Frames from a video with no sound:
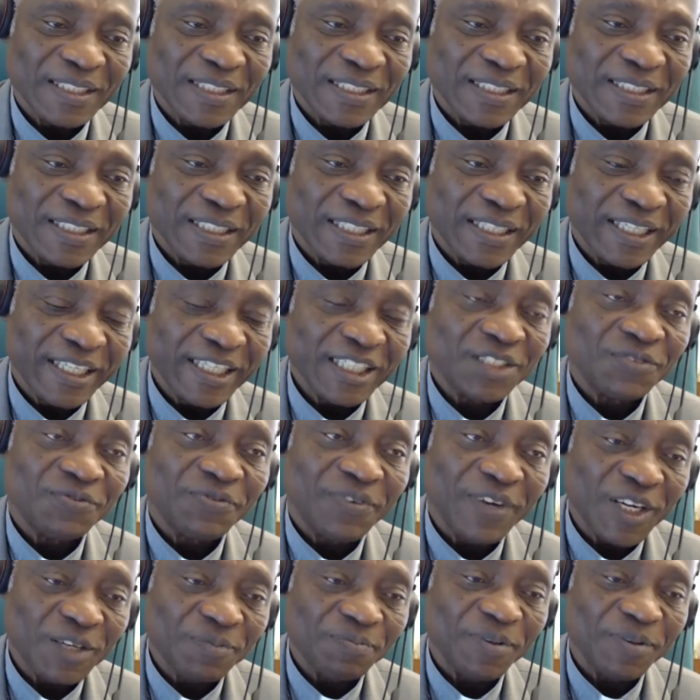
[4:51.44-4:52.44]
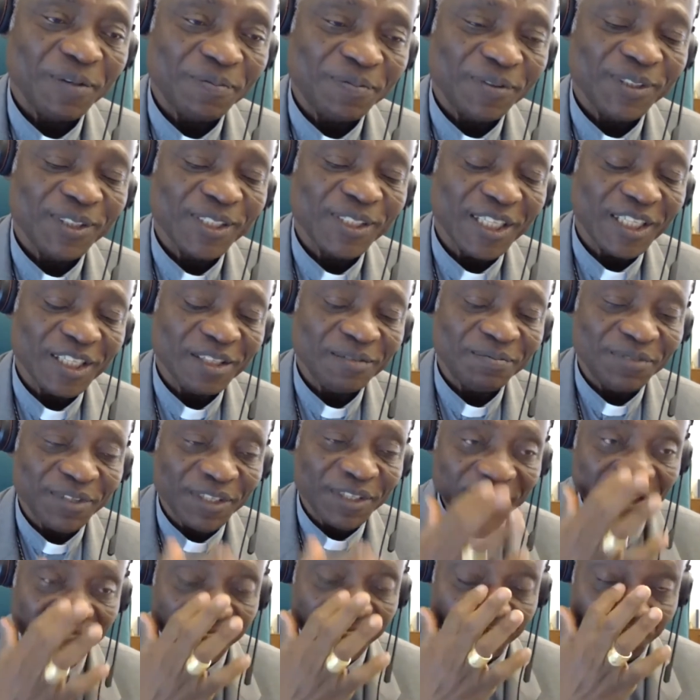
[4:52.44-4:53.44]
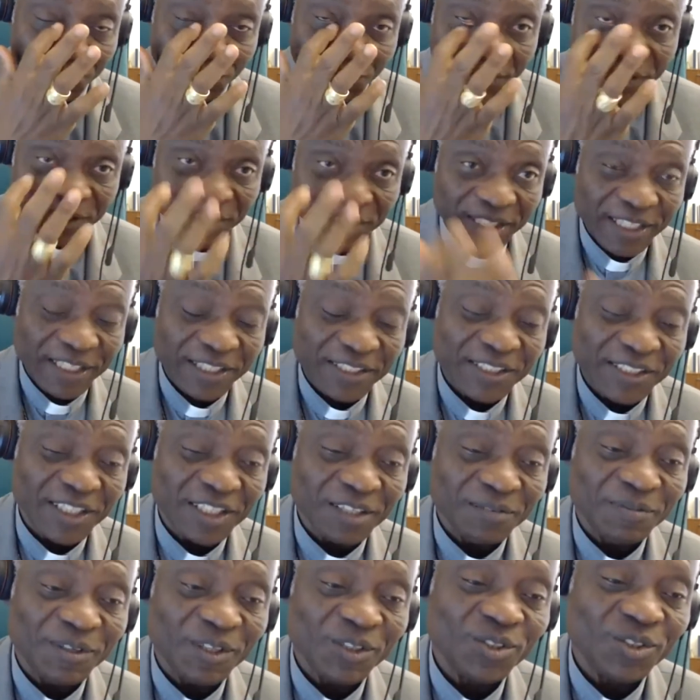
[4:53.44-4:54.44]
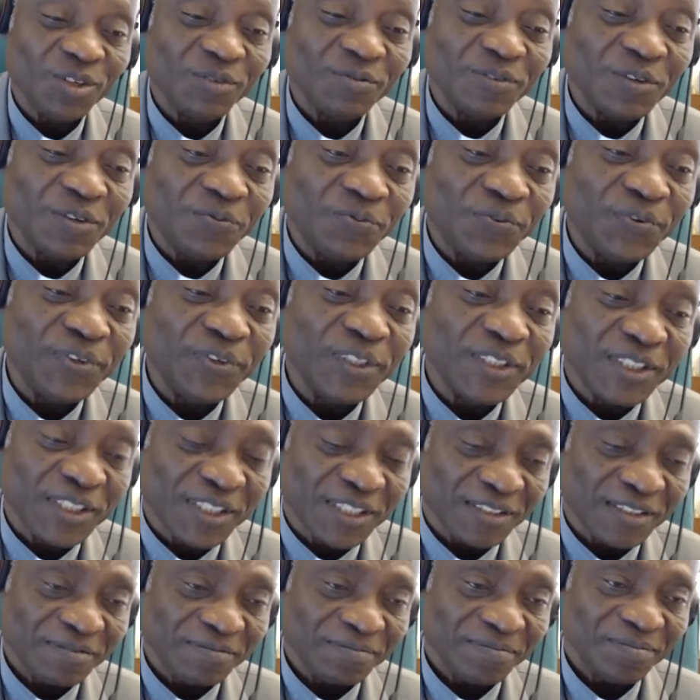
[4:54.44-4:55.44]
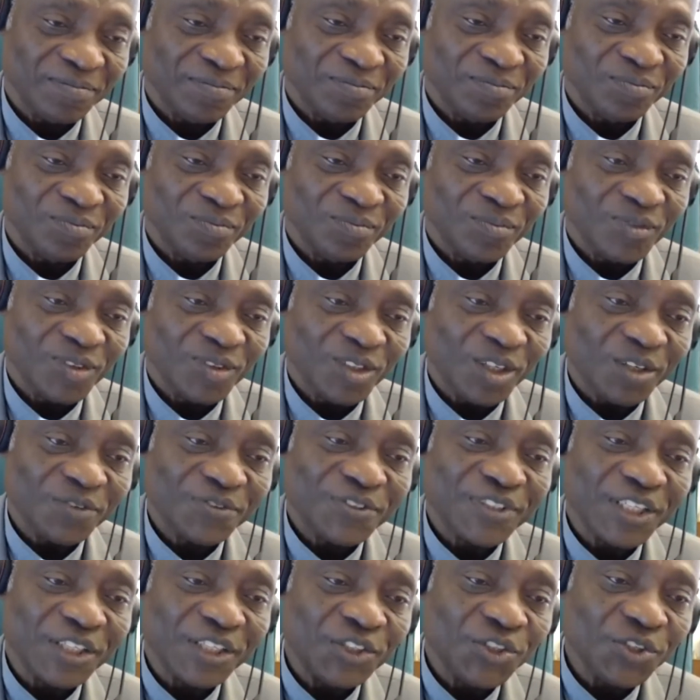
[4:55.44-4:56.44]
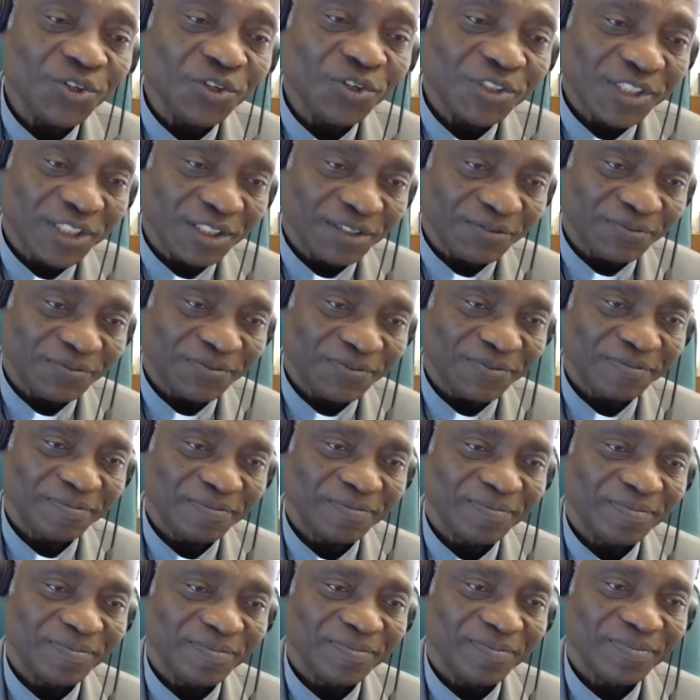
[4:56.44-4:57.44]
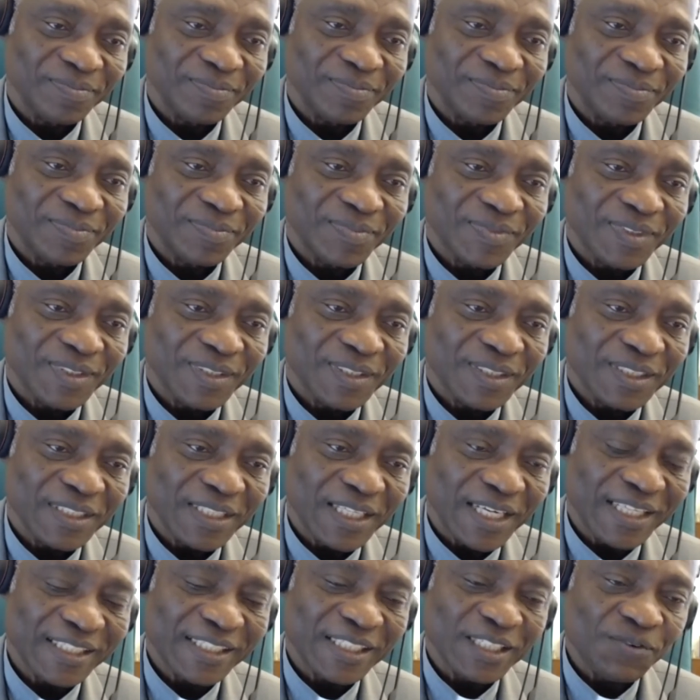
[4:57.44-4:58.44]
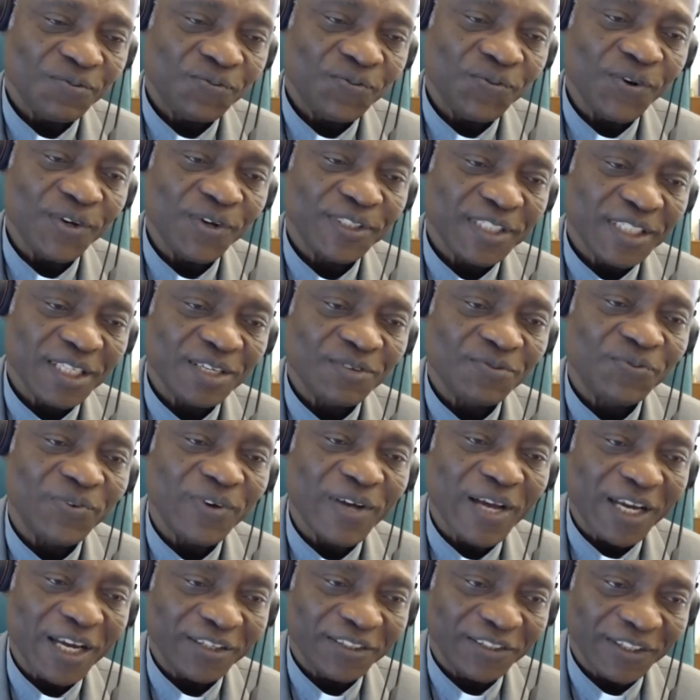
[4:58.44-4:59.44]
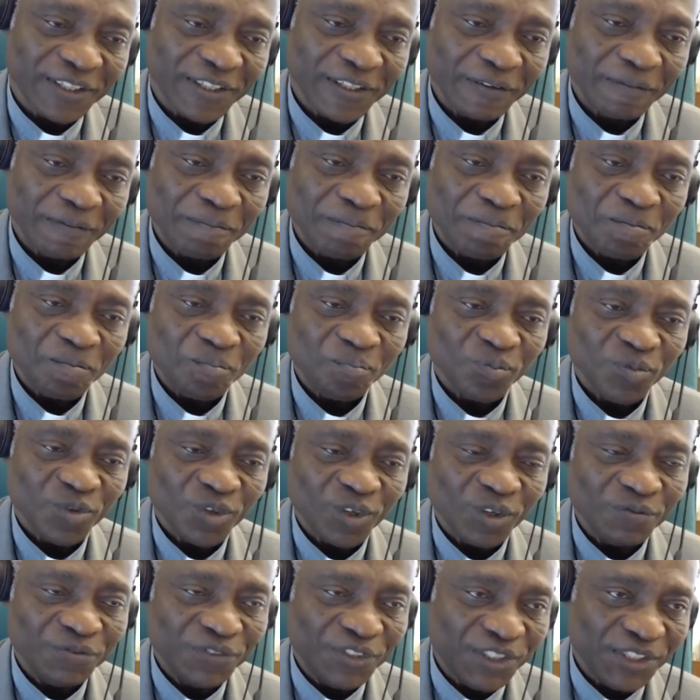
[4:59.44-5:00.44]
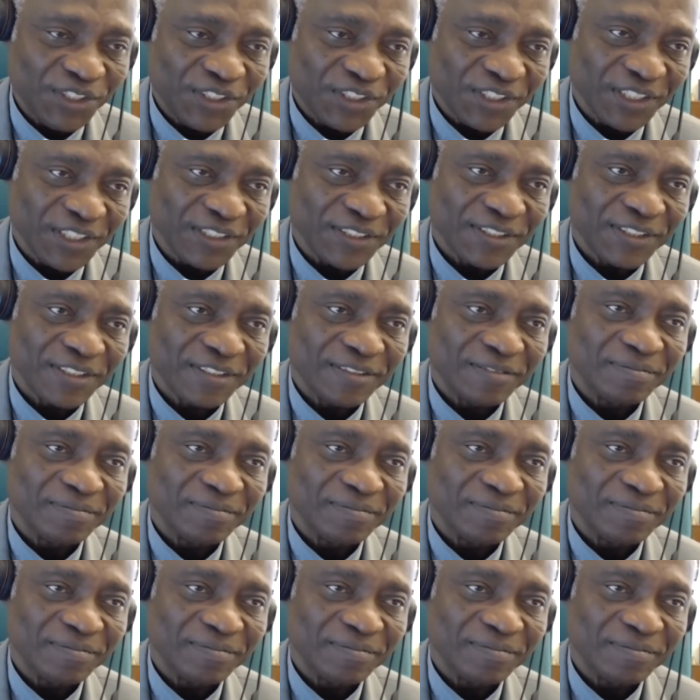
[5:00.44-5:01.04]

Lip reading: His first public celebration was the celebration of the feast of St. Joseph as the foster father of Jesus.